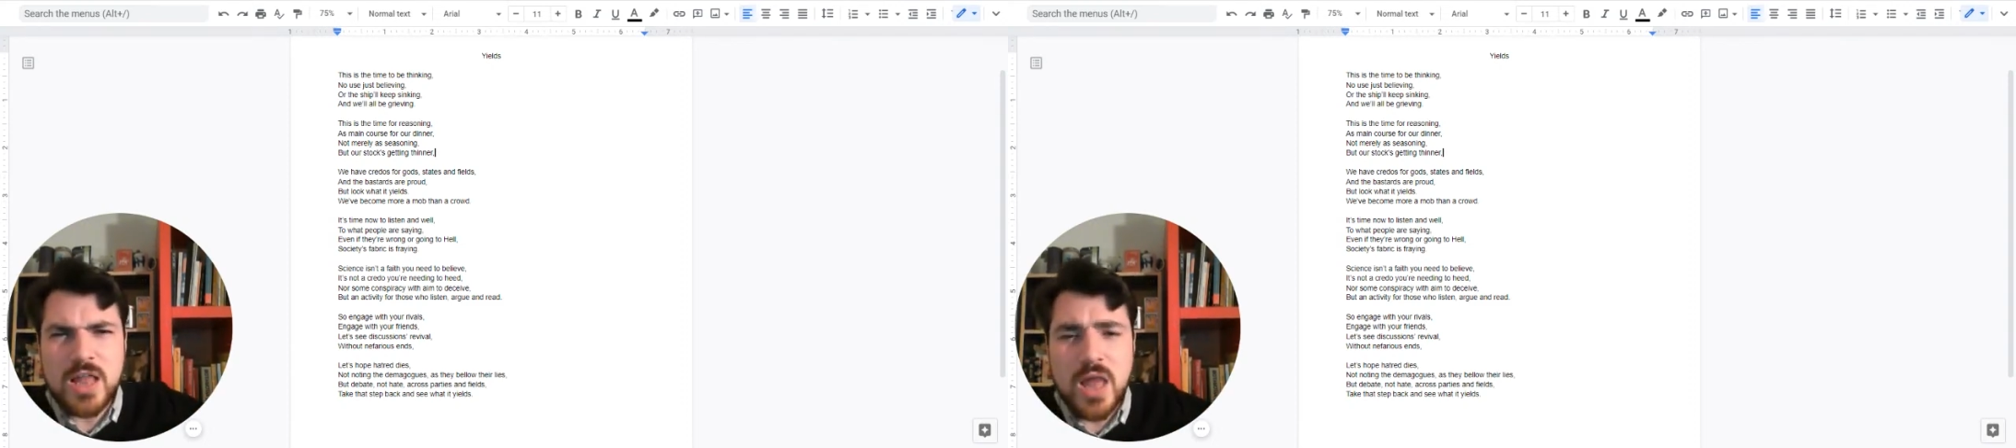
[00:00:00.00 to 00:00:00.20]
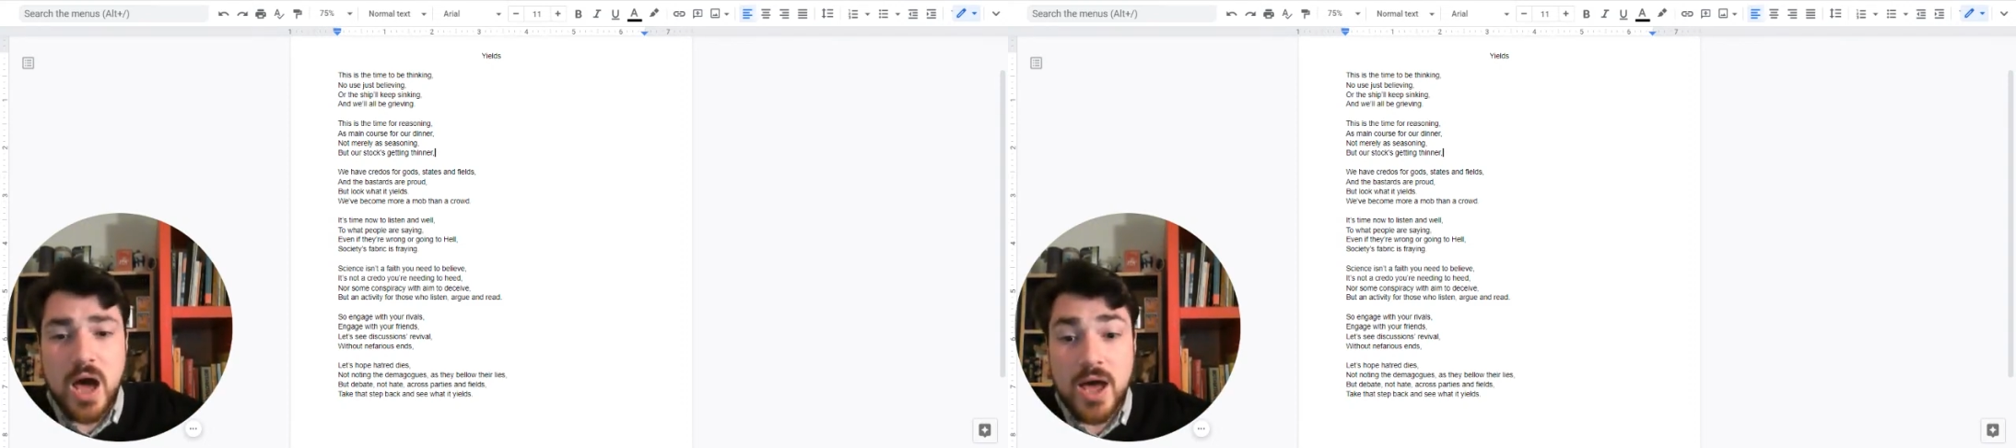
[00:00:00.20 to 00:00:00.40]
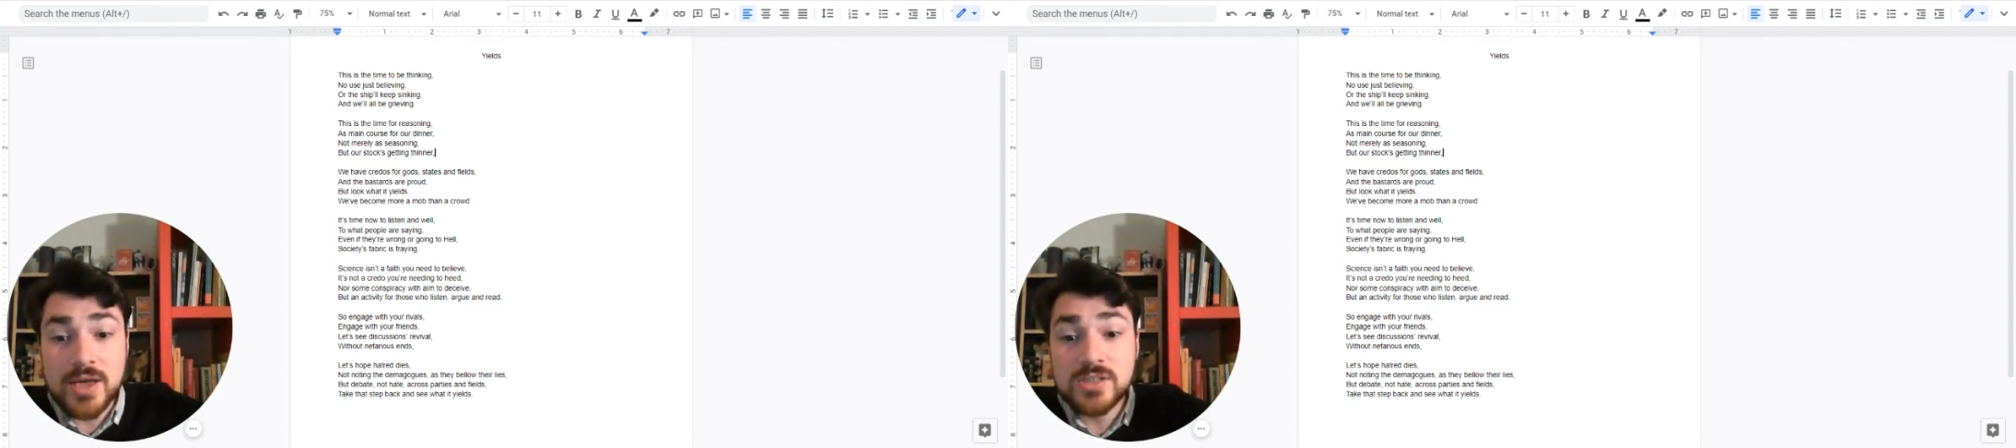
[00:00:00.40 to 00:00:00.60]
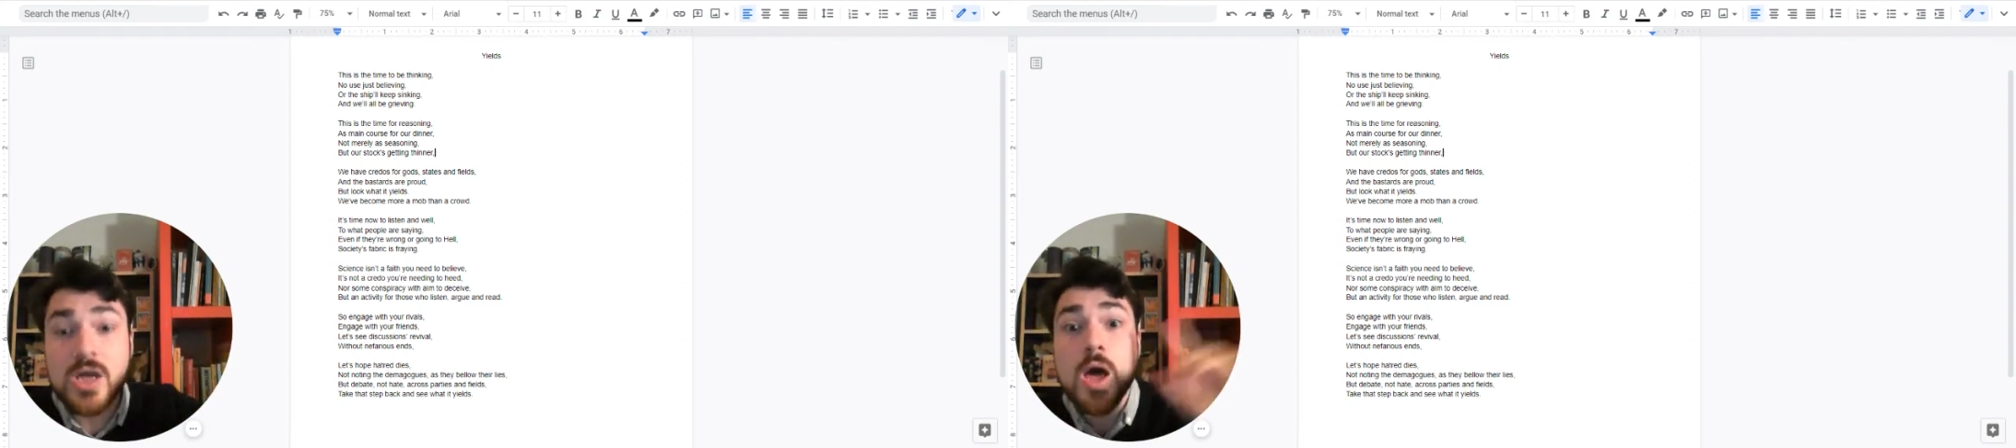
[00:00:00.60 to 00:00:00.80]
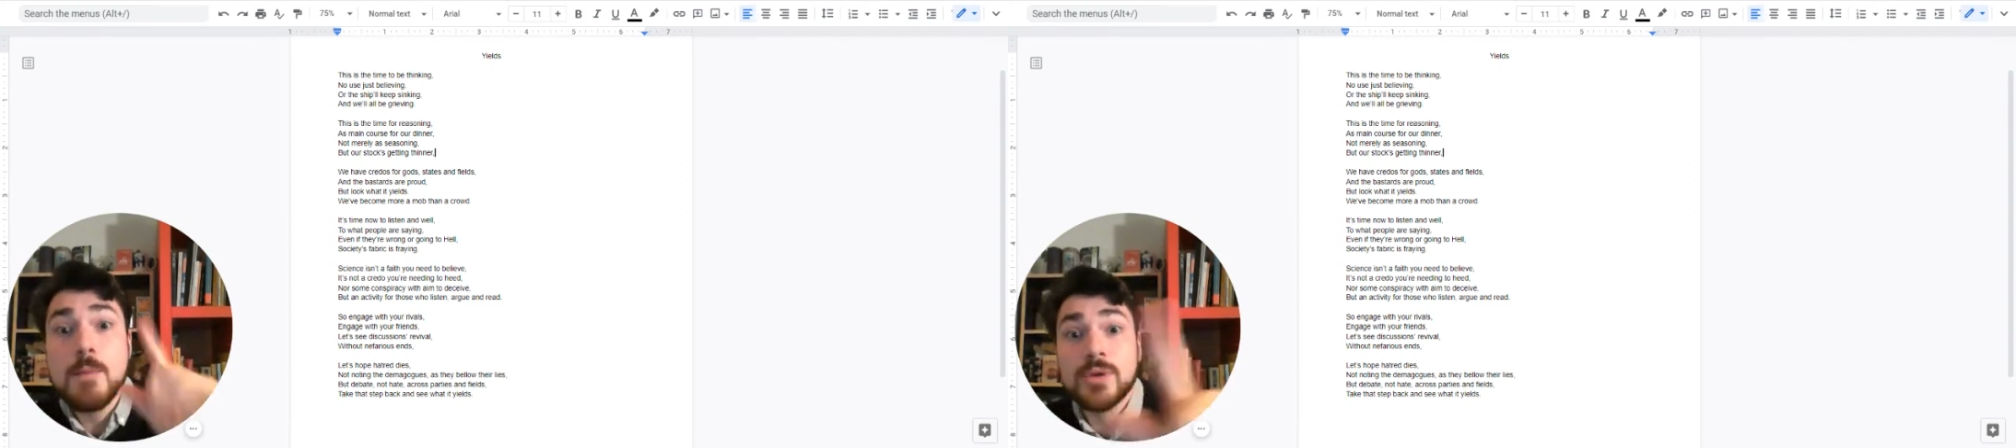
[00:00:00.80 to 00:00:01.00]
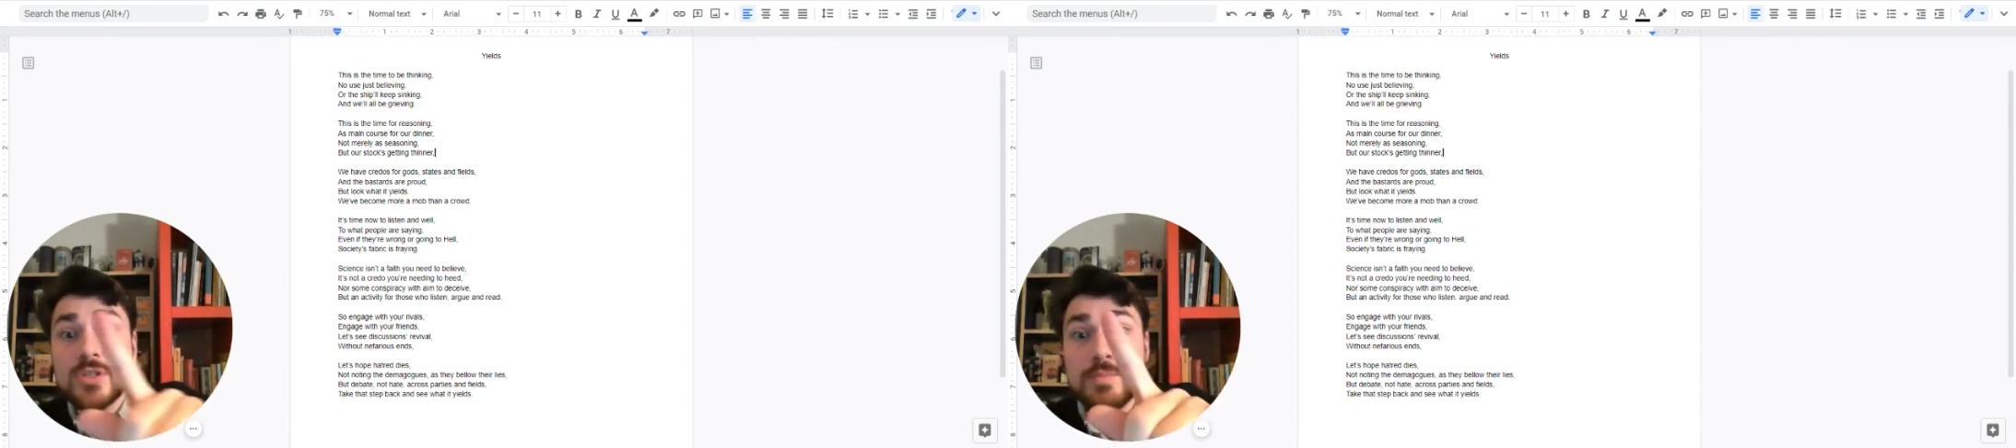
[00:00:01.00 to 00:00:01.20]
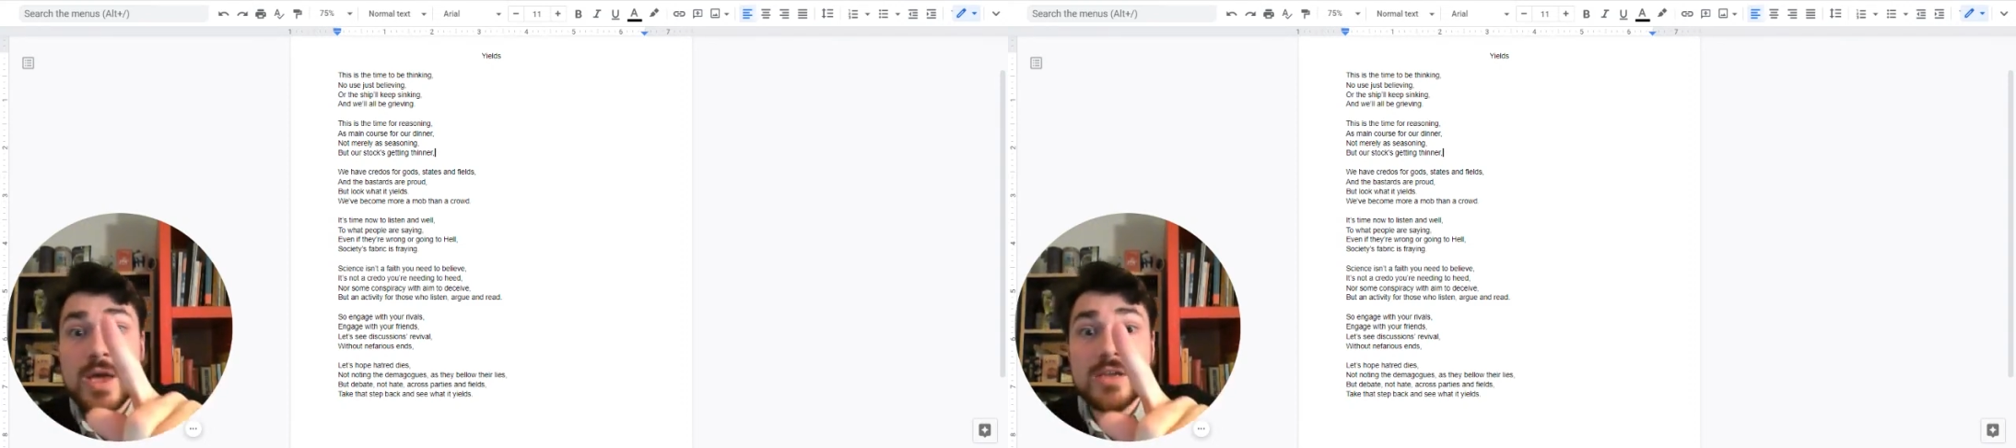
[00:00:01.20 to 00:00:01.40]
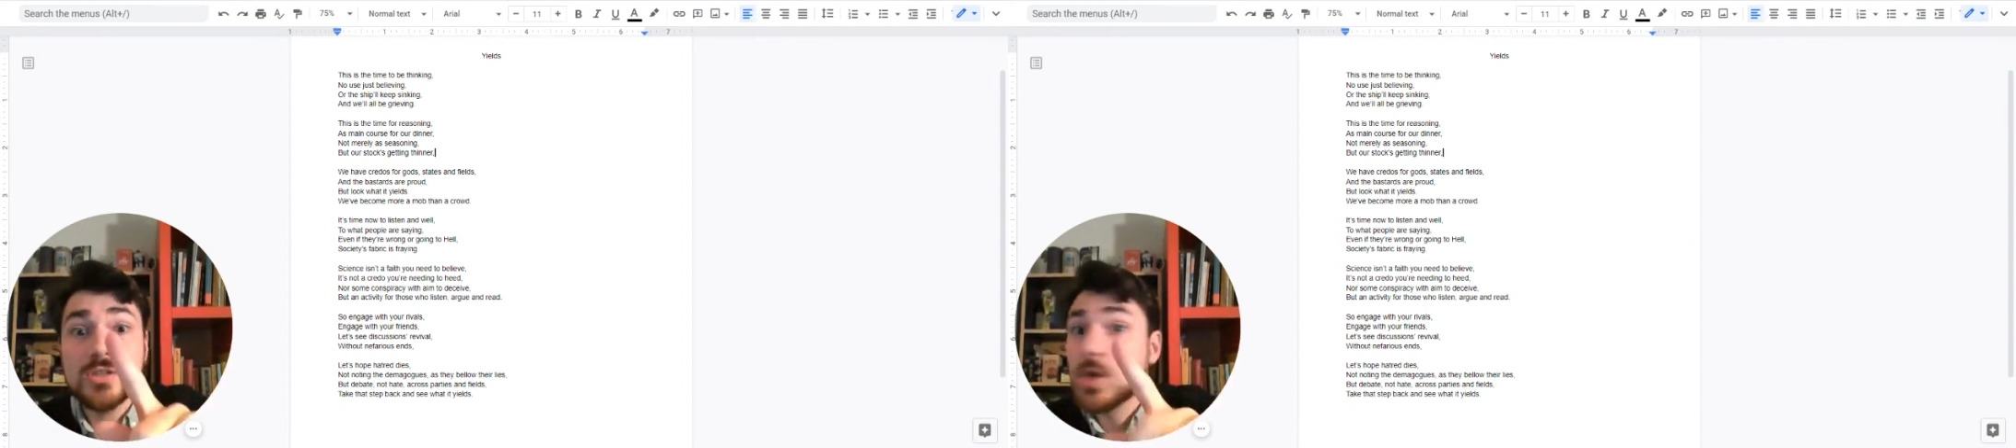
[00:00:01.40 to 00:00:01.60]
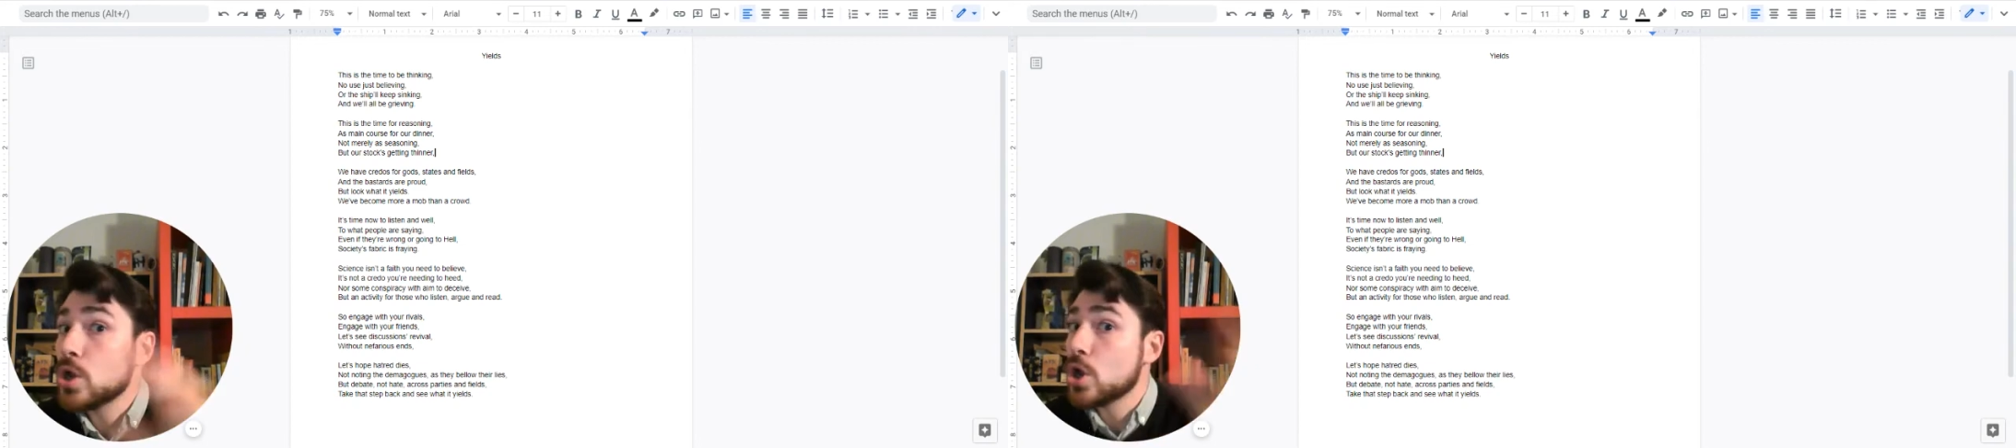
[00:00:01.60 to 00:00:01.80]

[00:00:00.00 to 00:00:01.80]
lies, but debate,